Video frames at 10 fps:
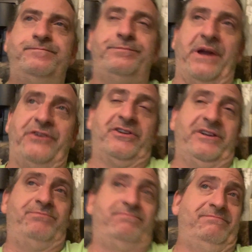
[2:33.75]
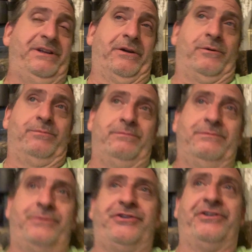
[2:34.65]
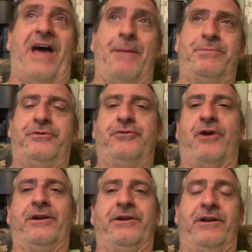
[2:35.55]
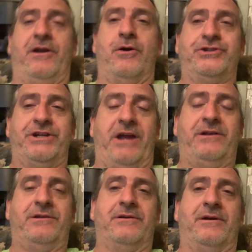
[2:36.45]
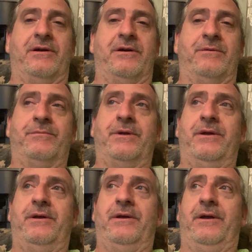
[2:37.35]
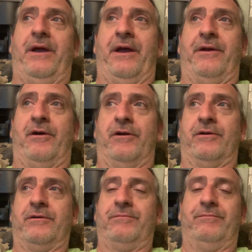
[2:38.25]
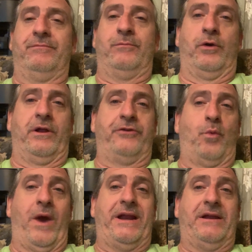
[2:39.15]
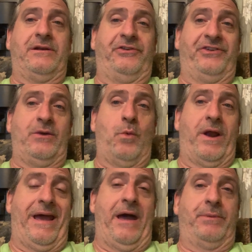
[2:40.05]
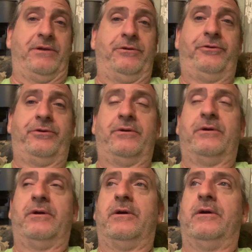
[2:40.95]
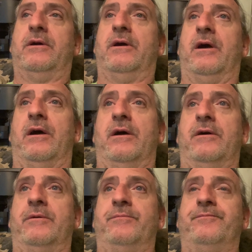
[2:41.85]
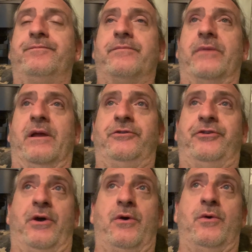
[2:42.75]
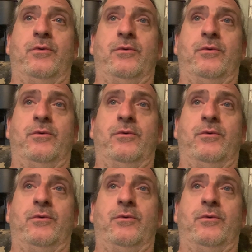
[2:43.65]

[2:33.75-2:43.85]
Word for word: basically, you know, stopped trying to negotiate um, and are more or less waiting to see what happens. Um, and so,